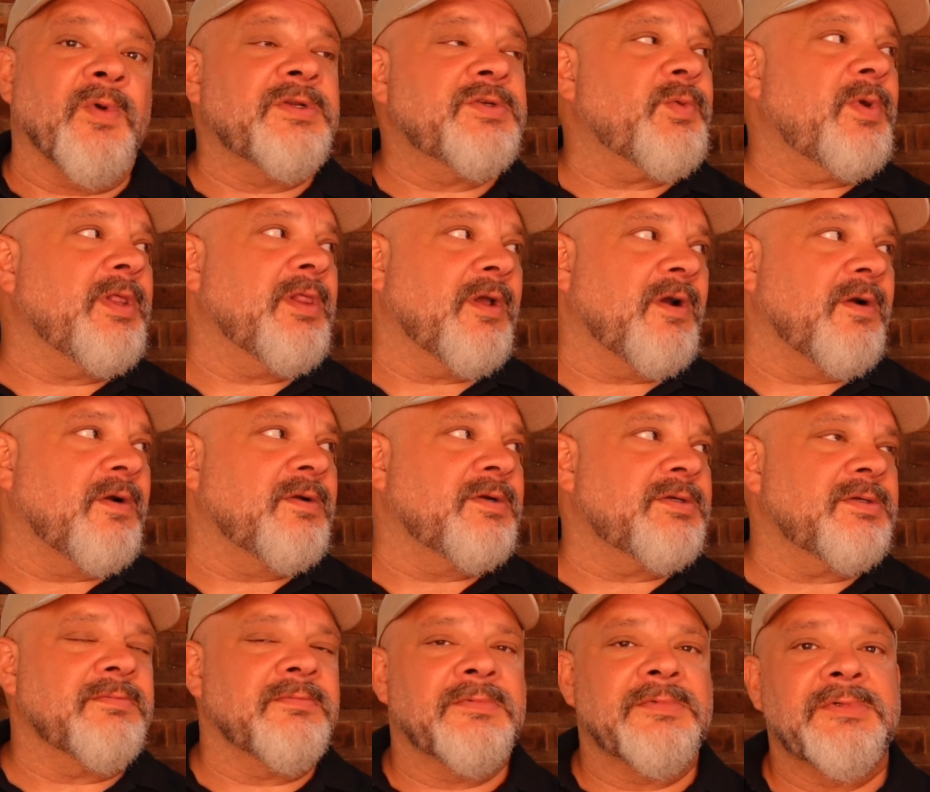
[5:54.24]
which we
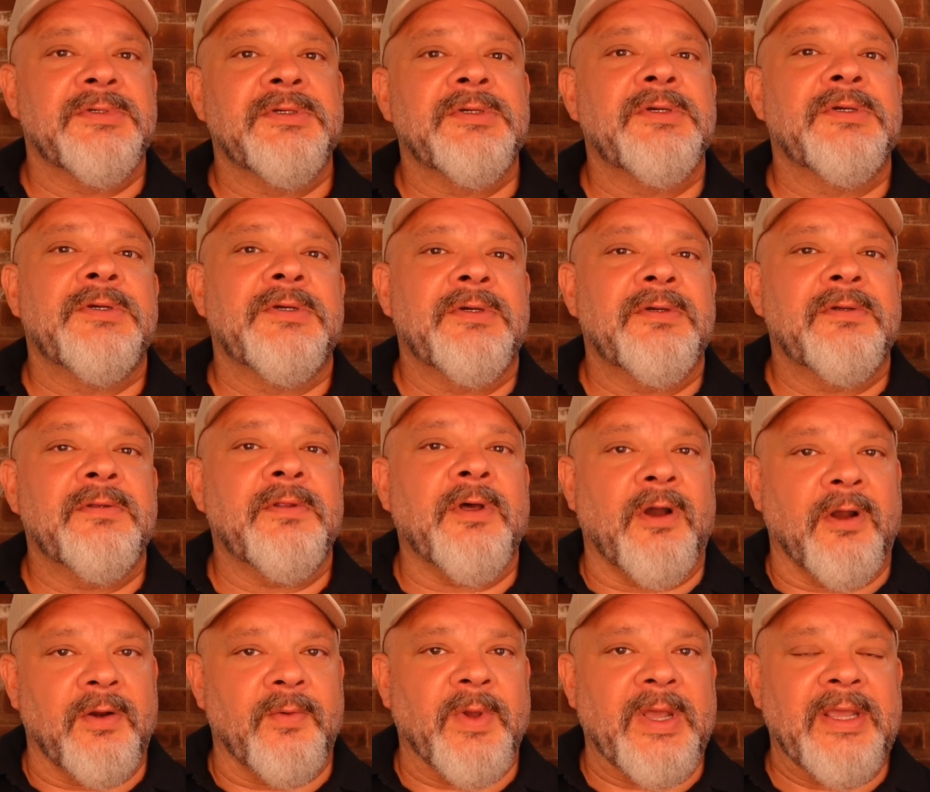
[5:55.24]
learned the
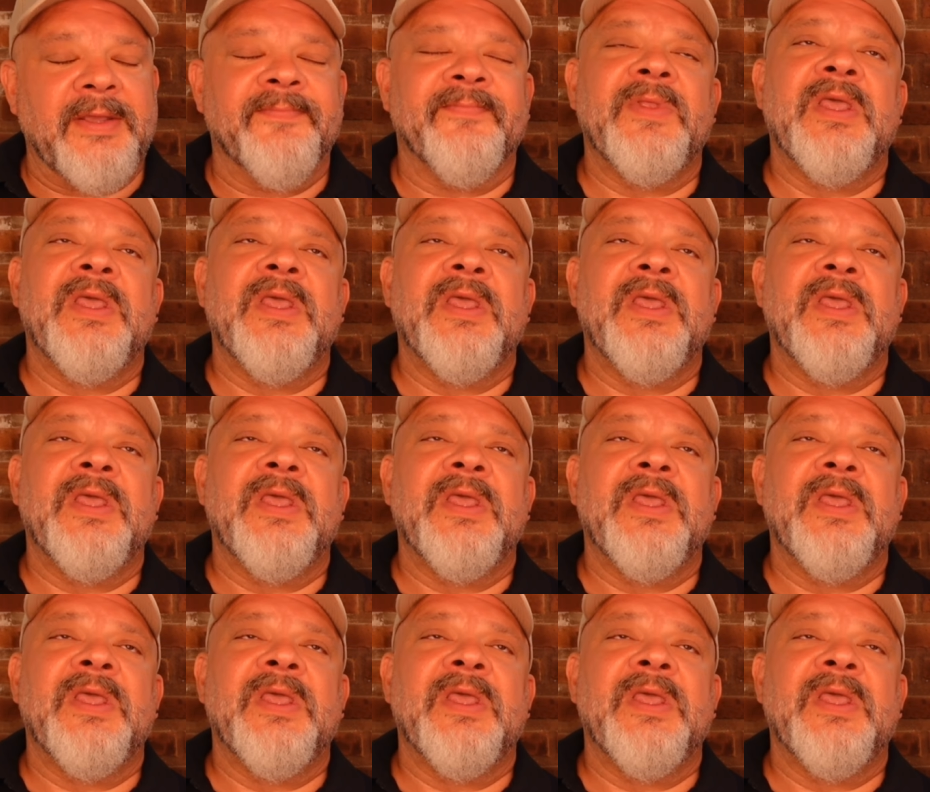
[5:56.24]
hard way